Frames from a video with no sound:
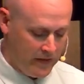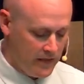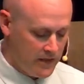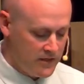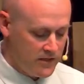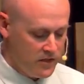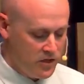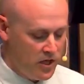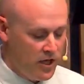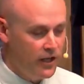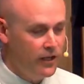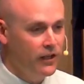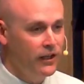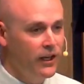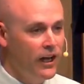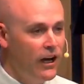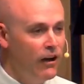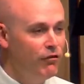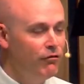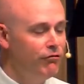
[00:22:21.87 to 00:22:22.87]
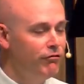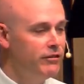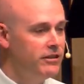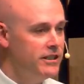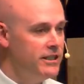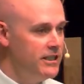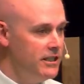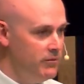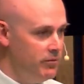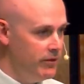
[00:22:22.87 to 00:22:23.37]
It's not enough
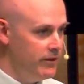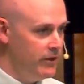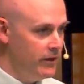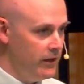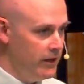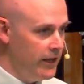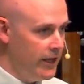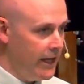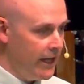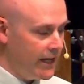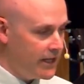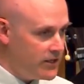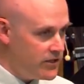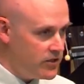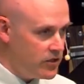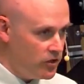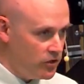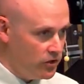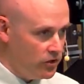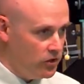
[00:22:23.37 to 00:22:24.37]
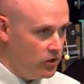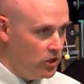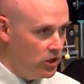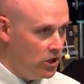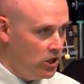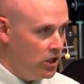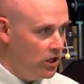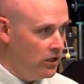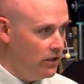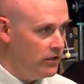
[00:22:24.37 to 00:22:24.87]
to keep the external
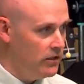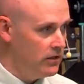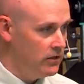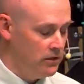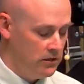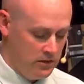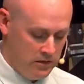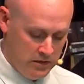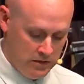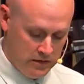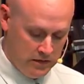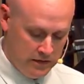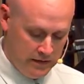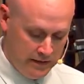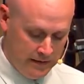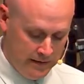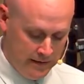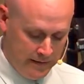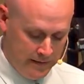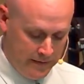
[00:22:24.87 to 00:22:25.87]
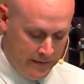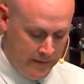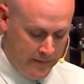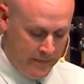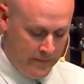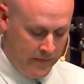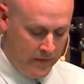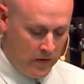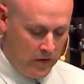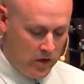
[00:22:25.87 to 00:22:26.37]
law.
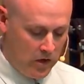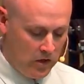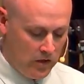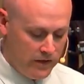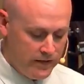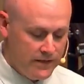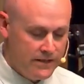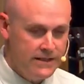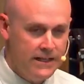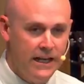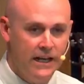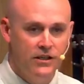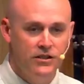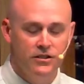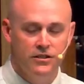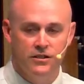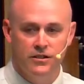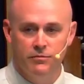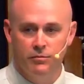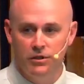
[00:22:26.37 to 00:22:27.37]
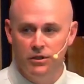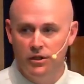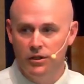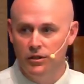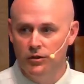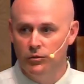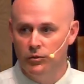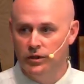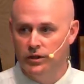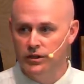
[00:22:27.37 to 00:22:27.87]
All these actions
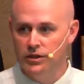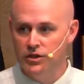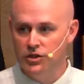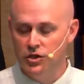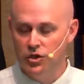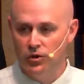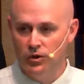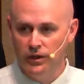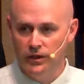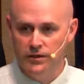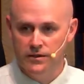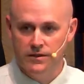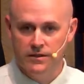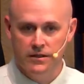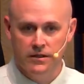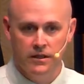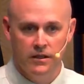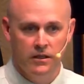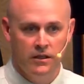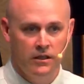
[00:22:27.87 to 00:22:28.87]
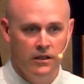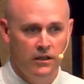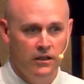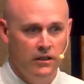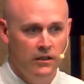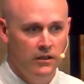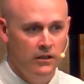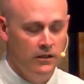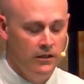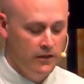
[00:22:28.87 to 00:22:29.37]
begin with a choice,
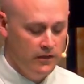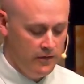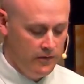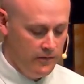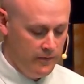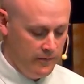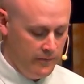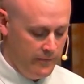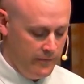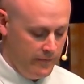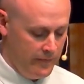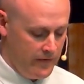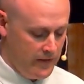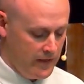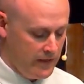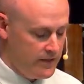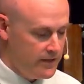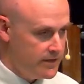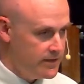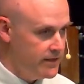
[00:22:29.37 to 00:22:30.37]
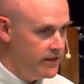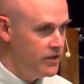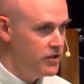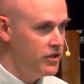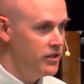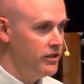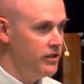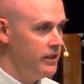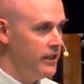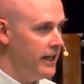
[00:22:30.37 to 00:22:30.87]
a
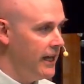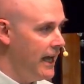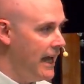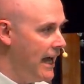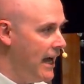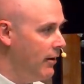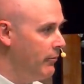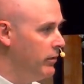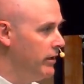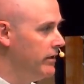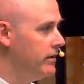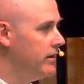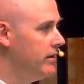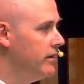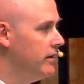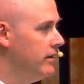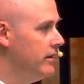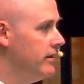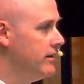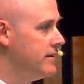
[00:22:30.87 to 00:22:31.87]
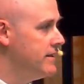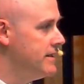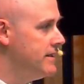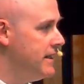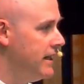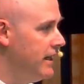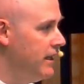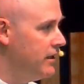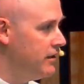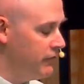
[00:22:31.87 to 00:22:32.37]
decision, a habit, the
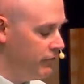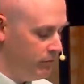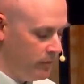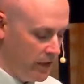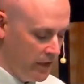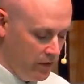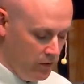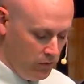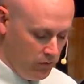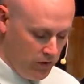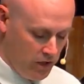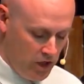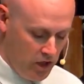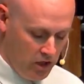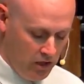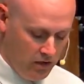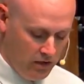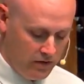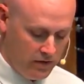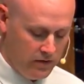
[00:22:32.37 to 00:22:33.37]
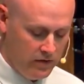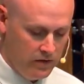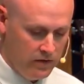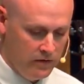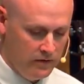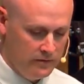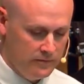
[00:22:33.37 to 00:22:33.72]
state of my own heart.